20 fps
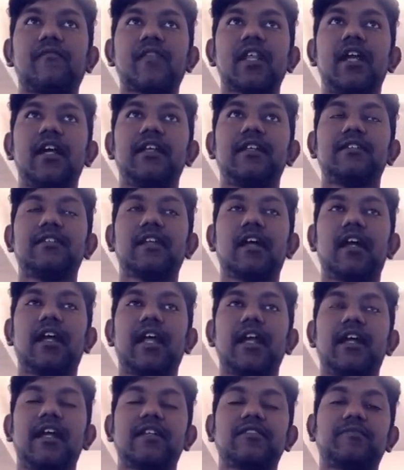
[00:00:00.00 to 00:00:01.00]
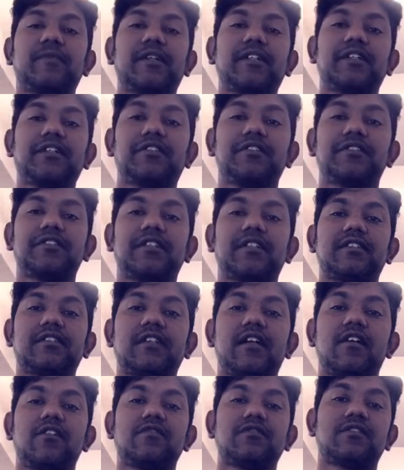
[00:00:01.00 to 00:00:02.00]
It is again aspecting your sixth
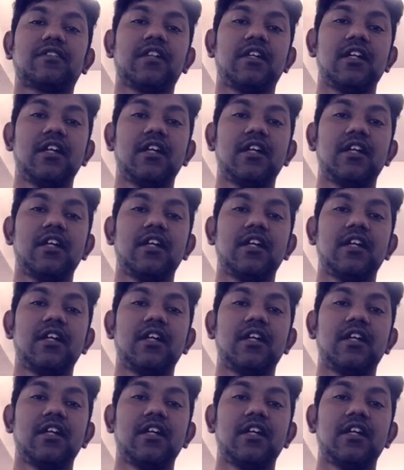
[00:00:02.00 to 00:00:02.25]
house,